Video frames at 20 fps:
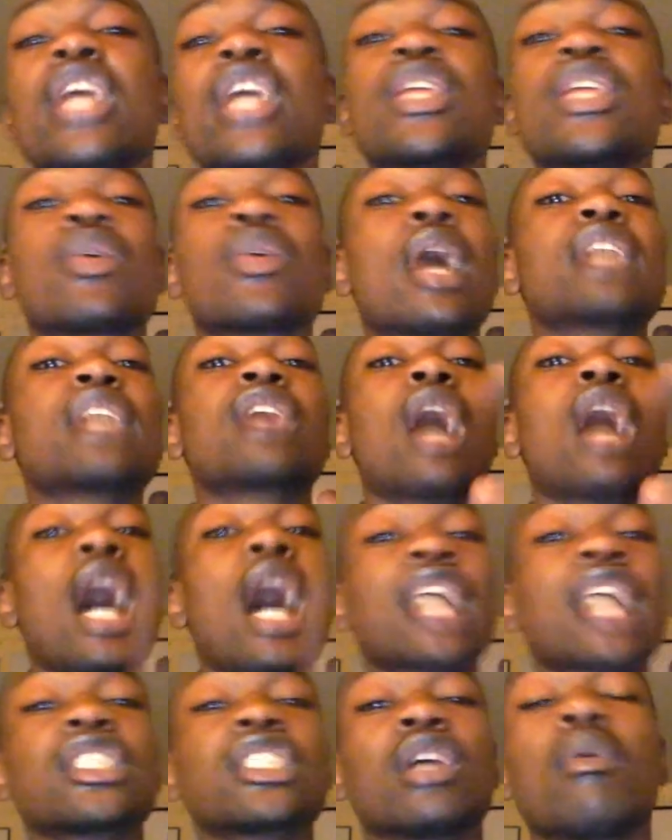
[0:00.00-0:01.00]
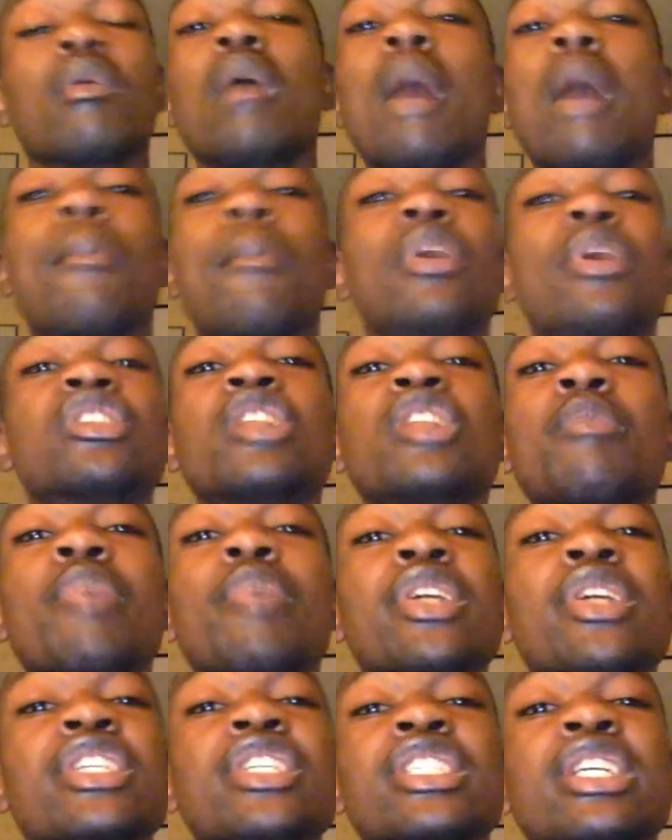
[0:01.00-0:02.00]
You guys are awesome. But to the
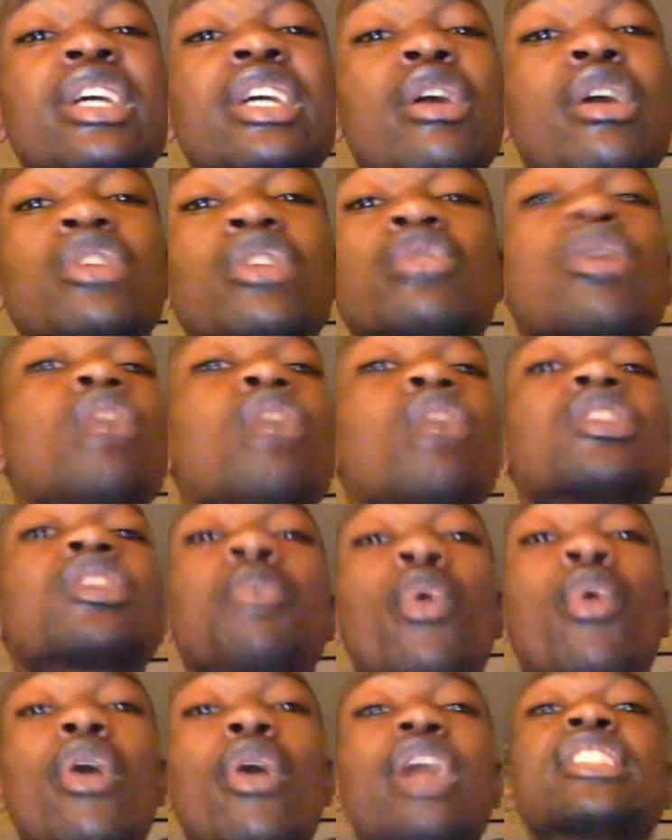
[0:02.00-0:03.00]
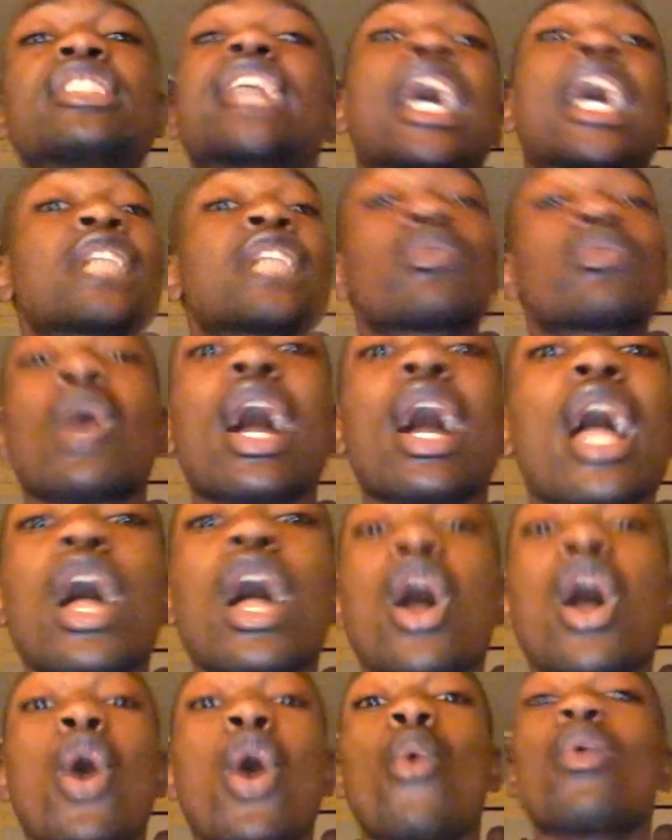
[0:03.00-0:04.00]
BGC girls who don't support us, guess what?
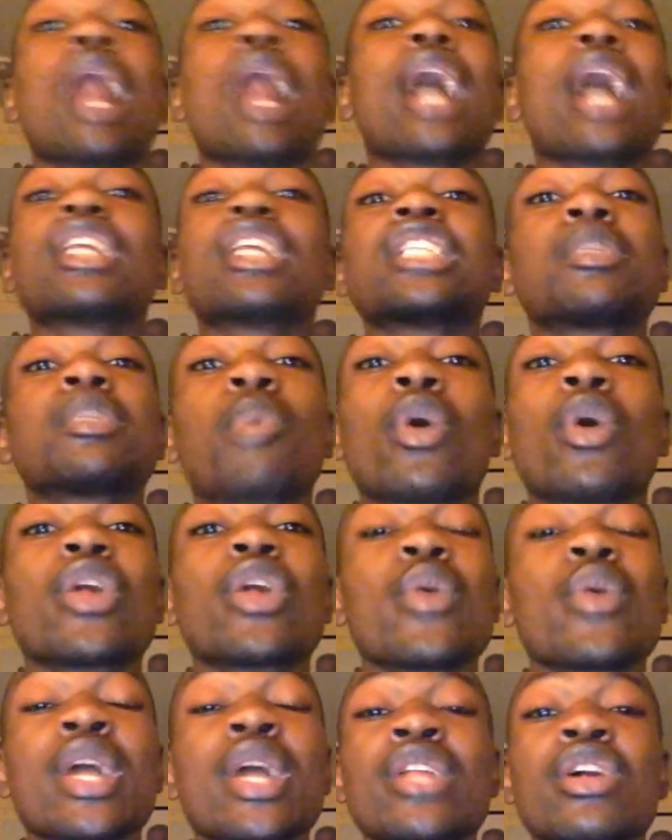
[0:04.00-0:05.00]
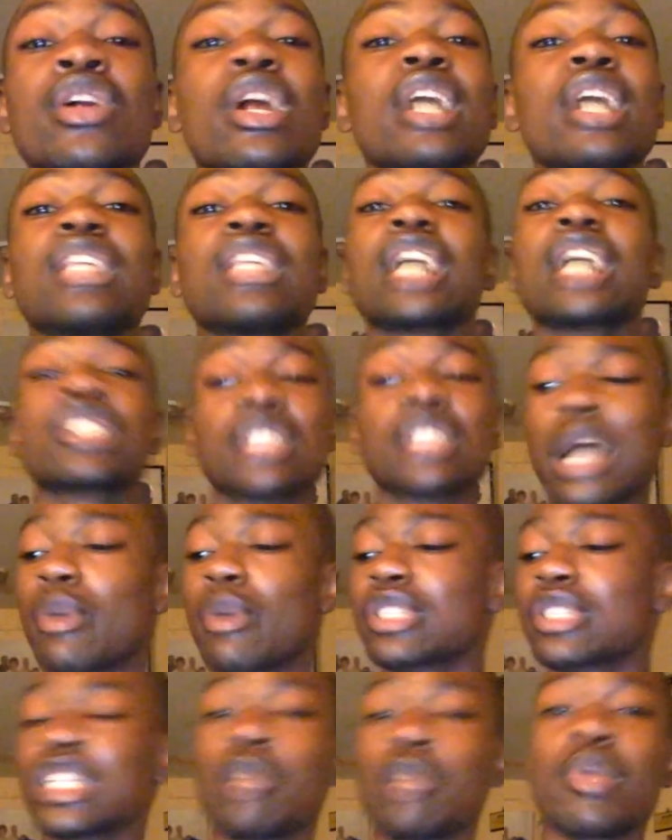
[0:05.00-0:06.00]
We're not going to support you either. And that's just how
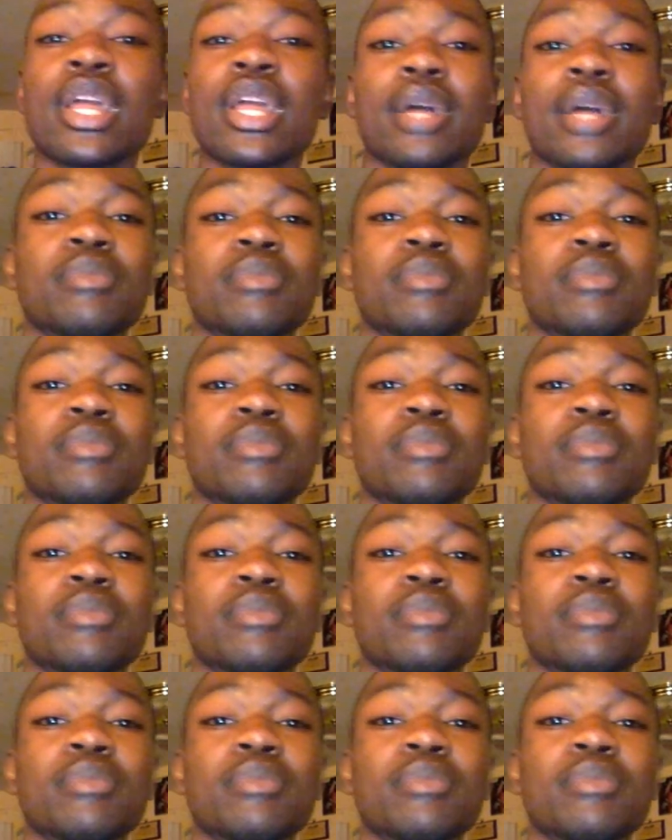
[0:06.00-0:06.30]
it's going to be.